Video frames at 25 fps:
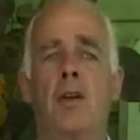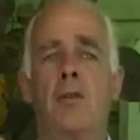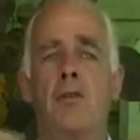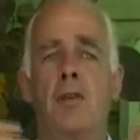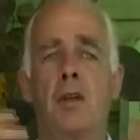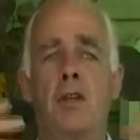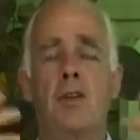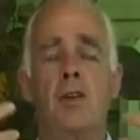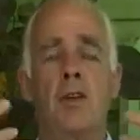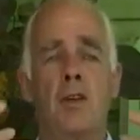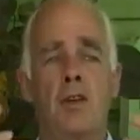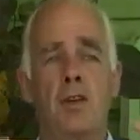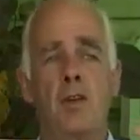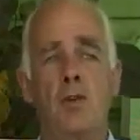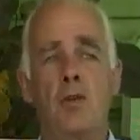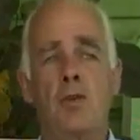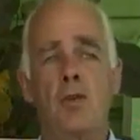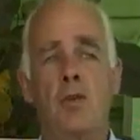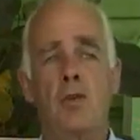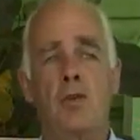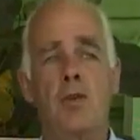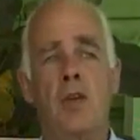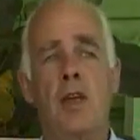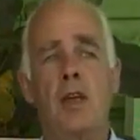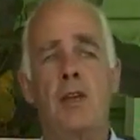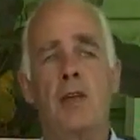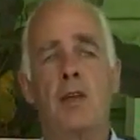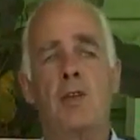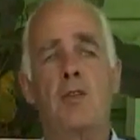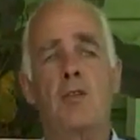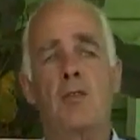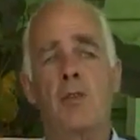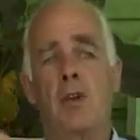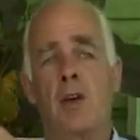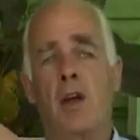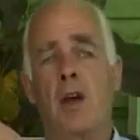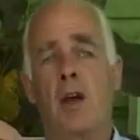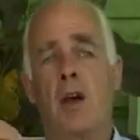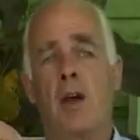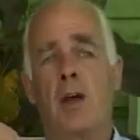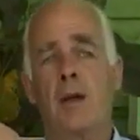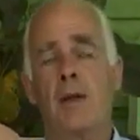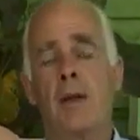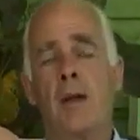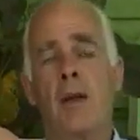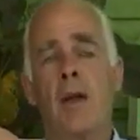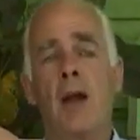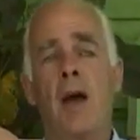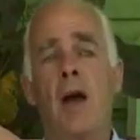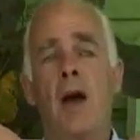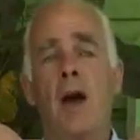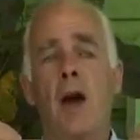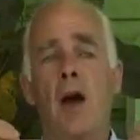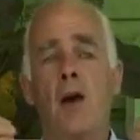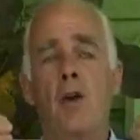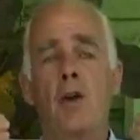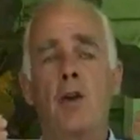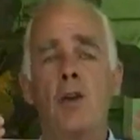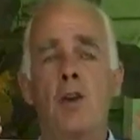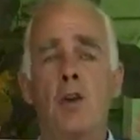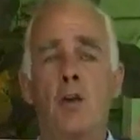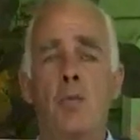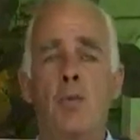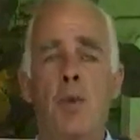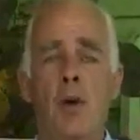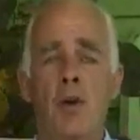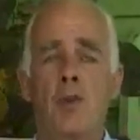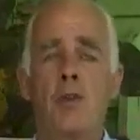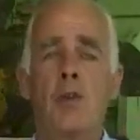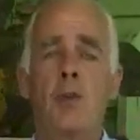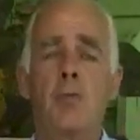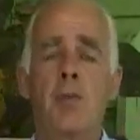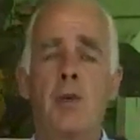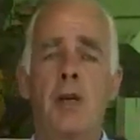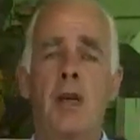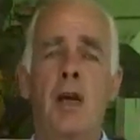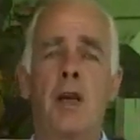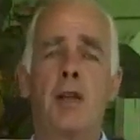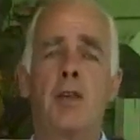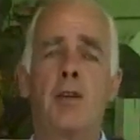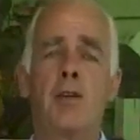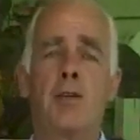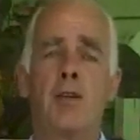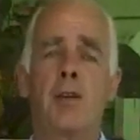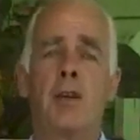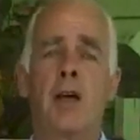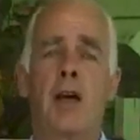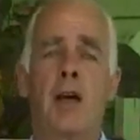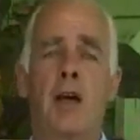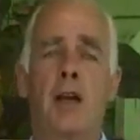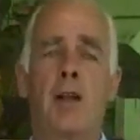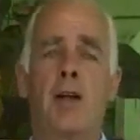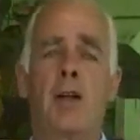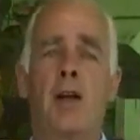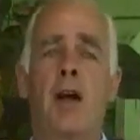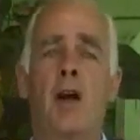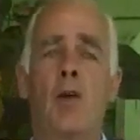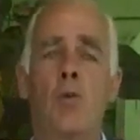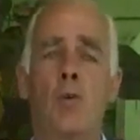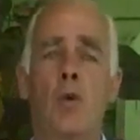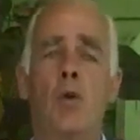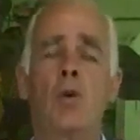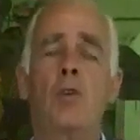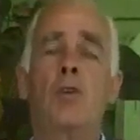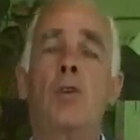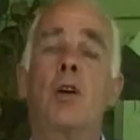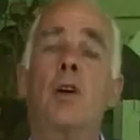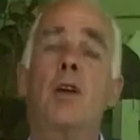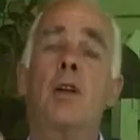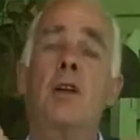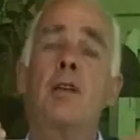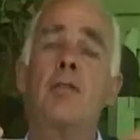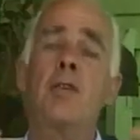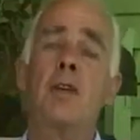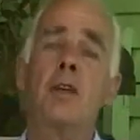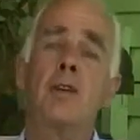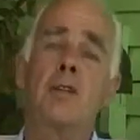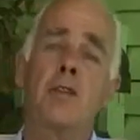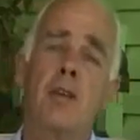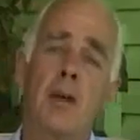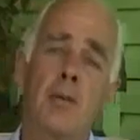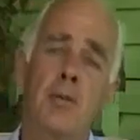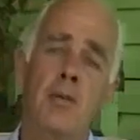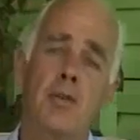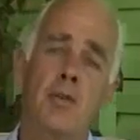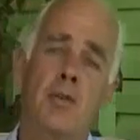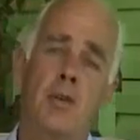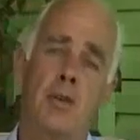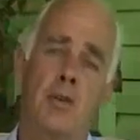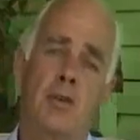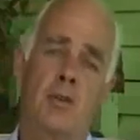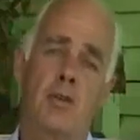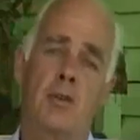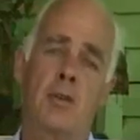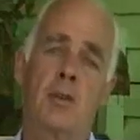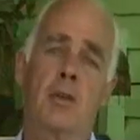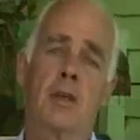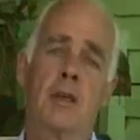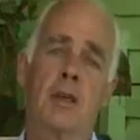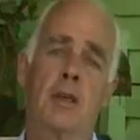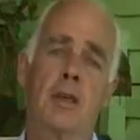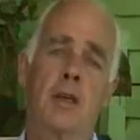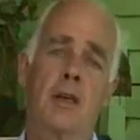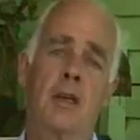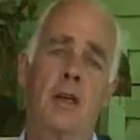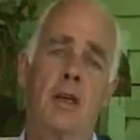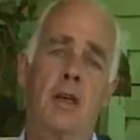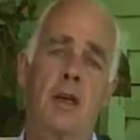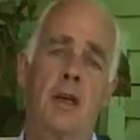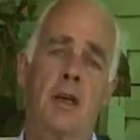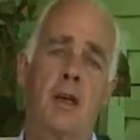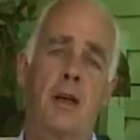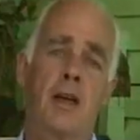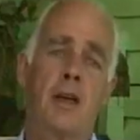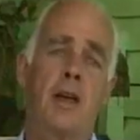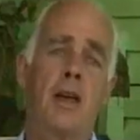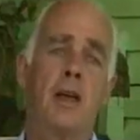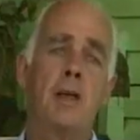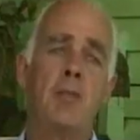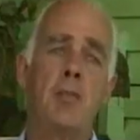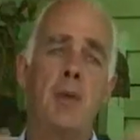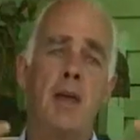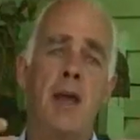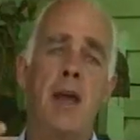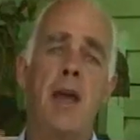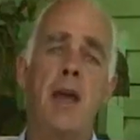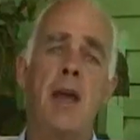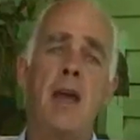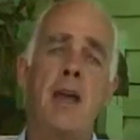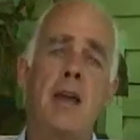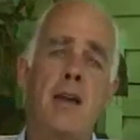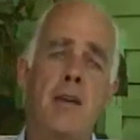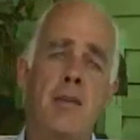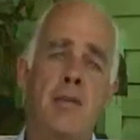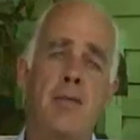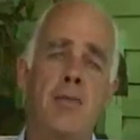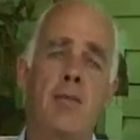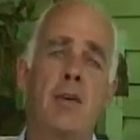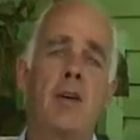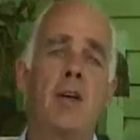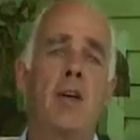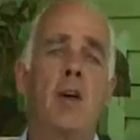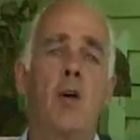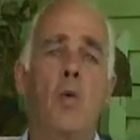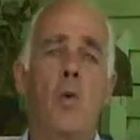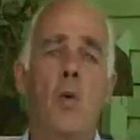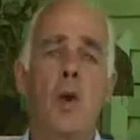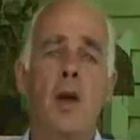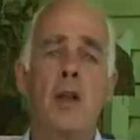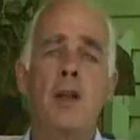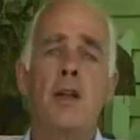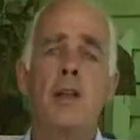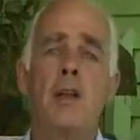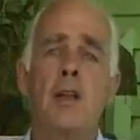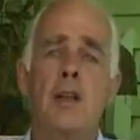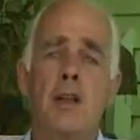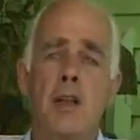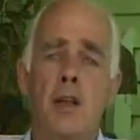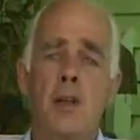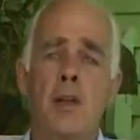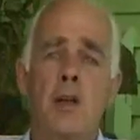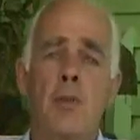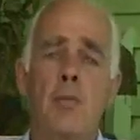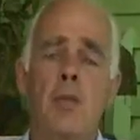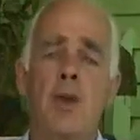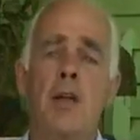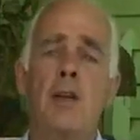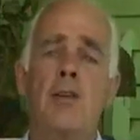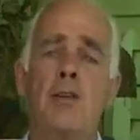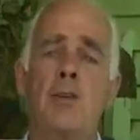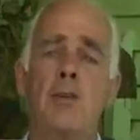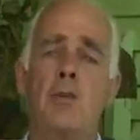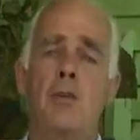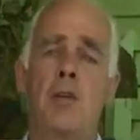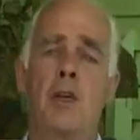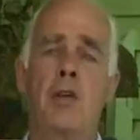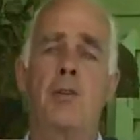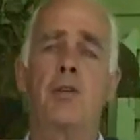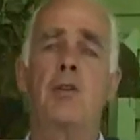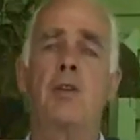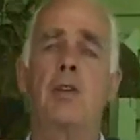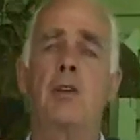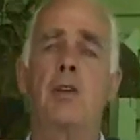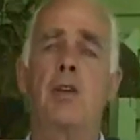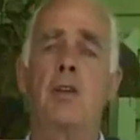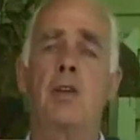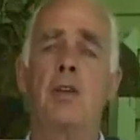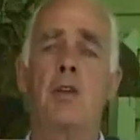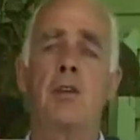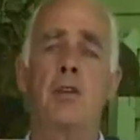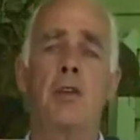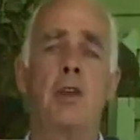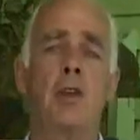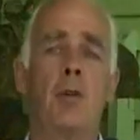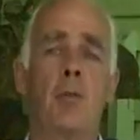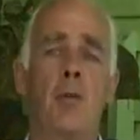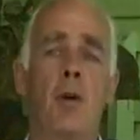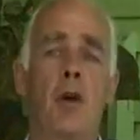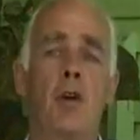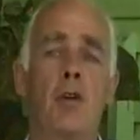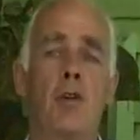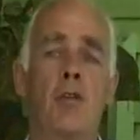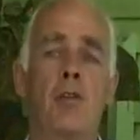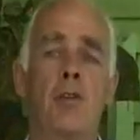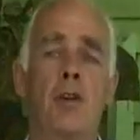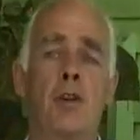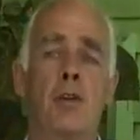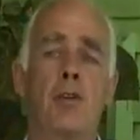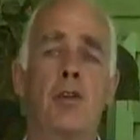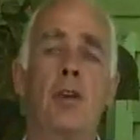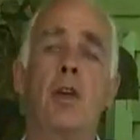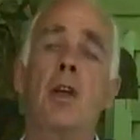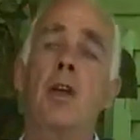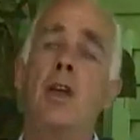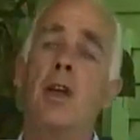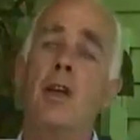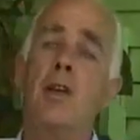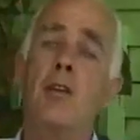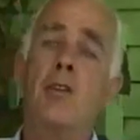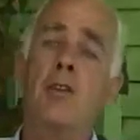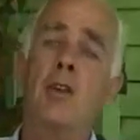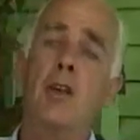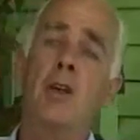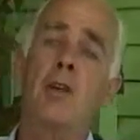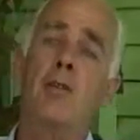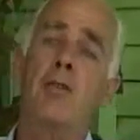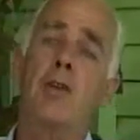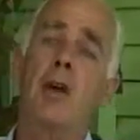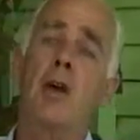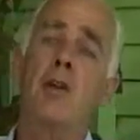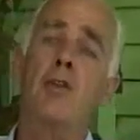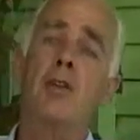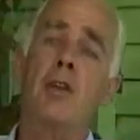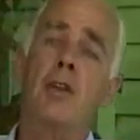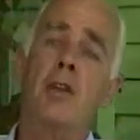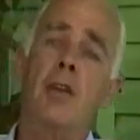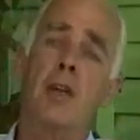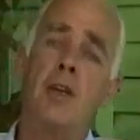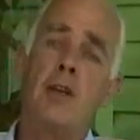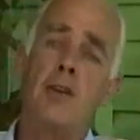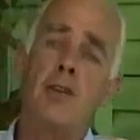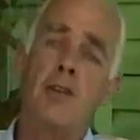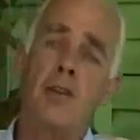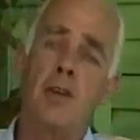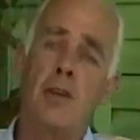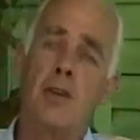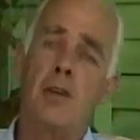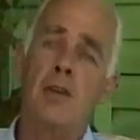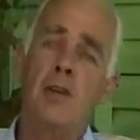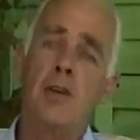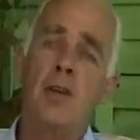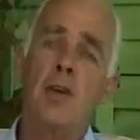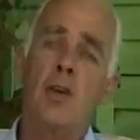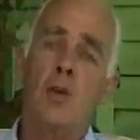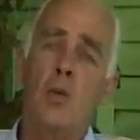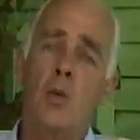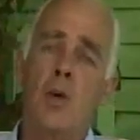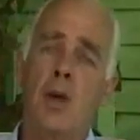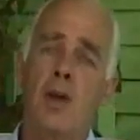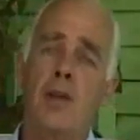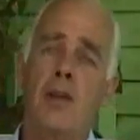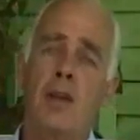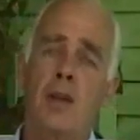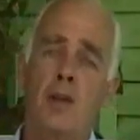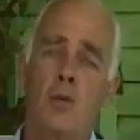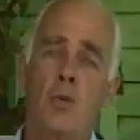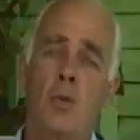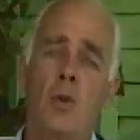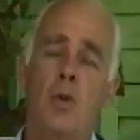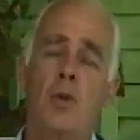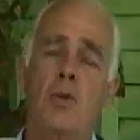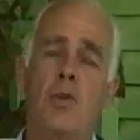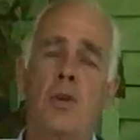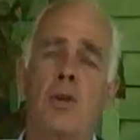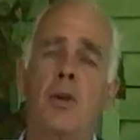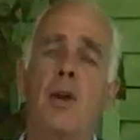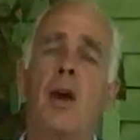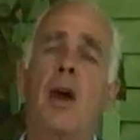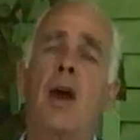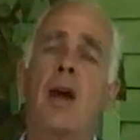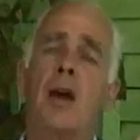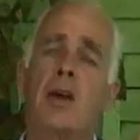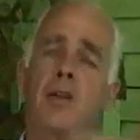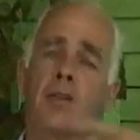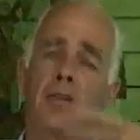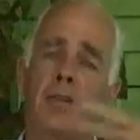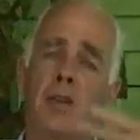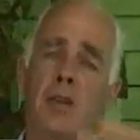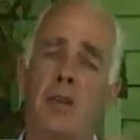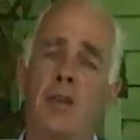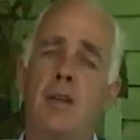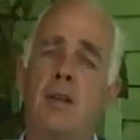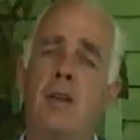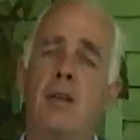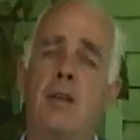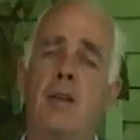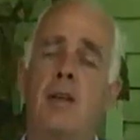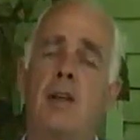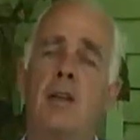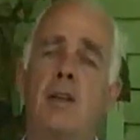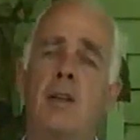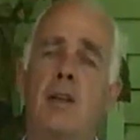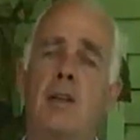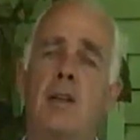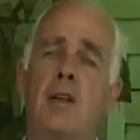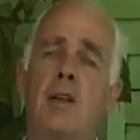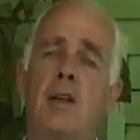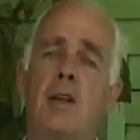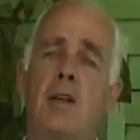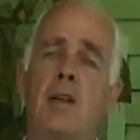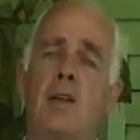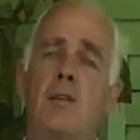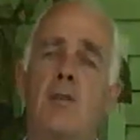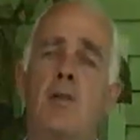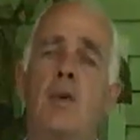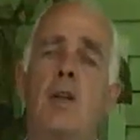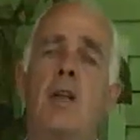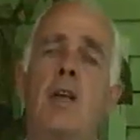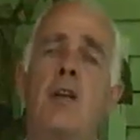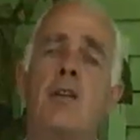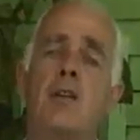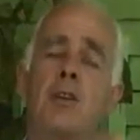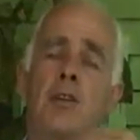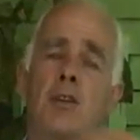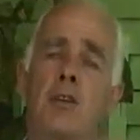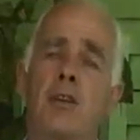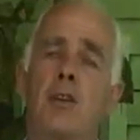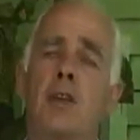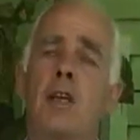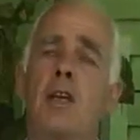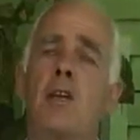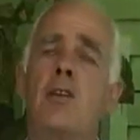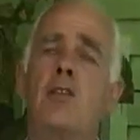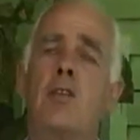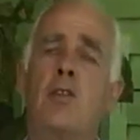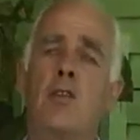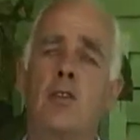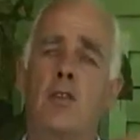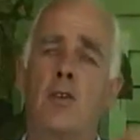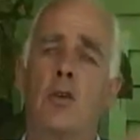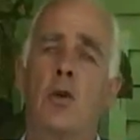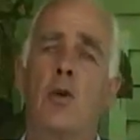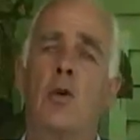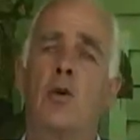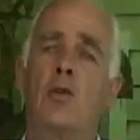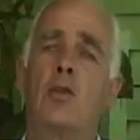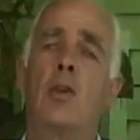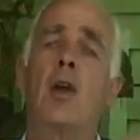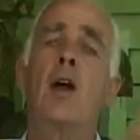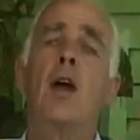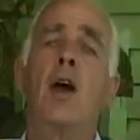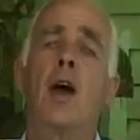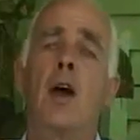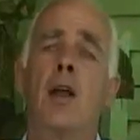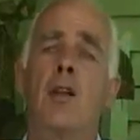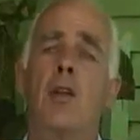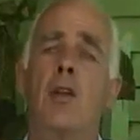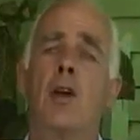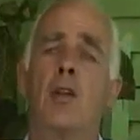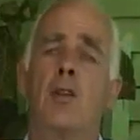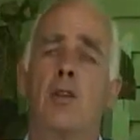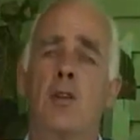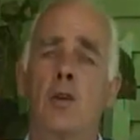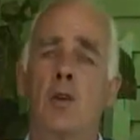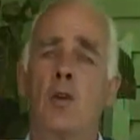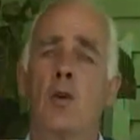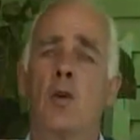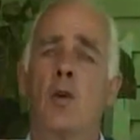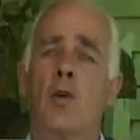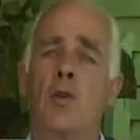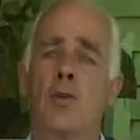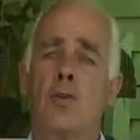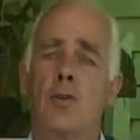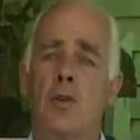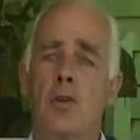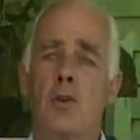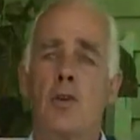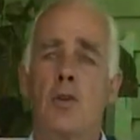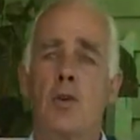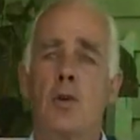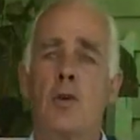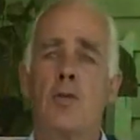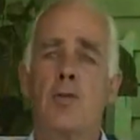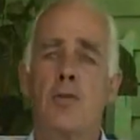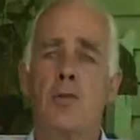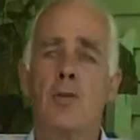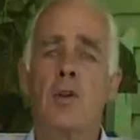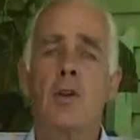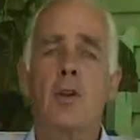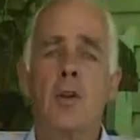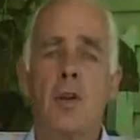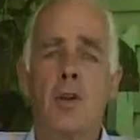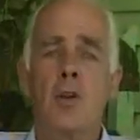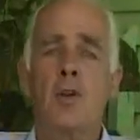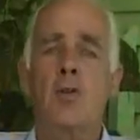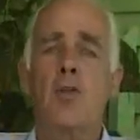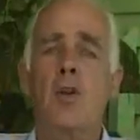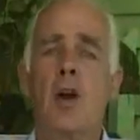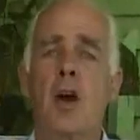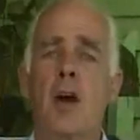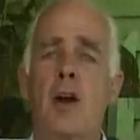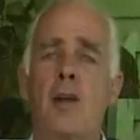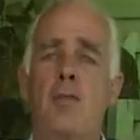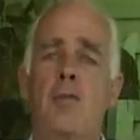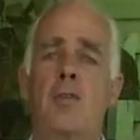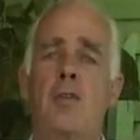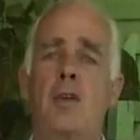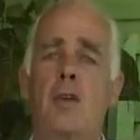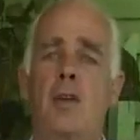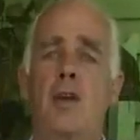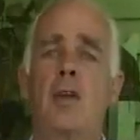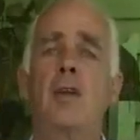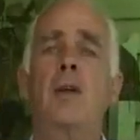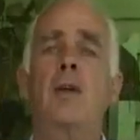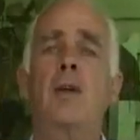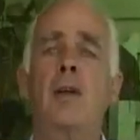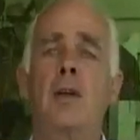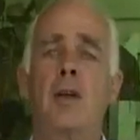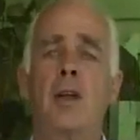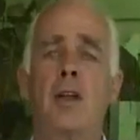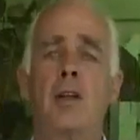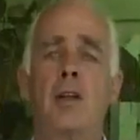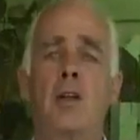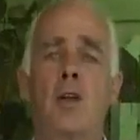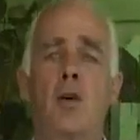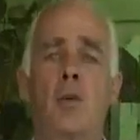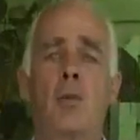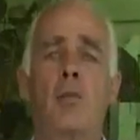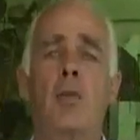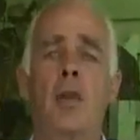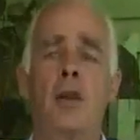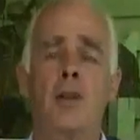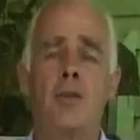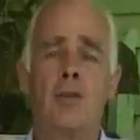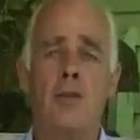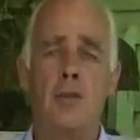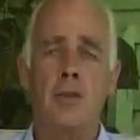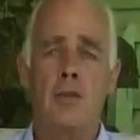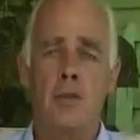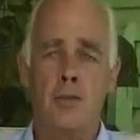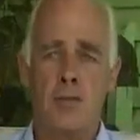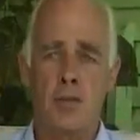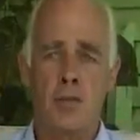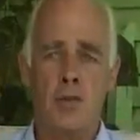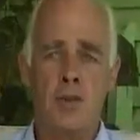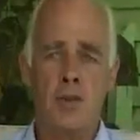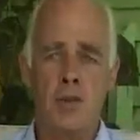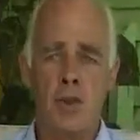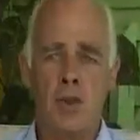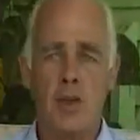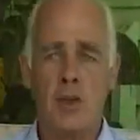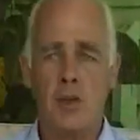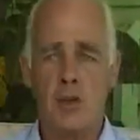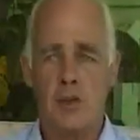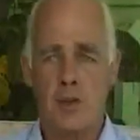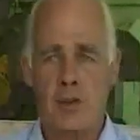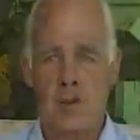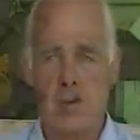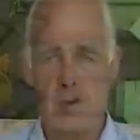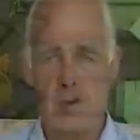And Victor used to say in this regard, how can you possibly understand how water, a living substance, can behave when the only place you test it in is in laboratories instead of out in nature, where then water acts in relation to nature's laws and not the laws that you have contrived in your places of research.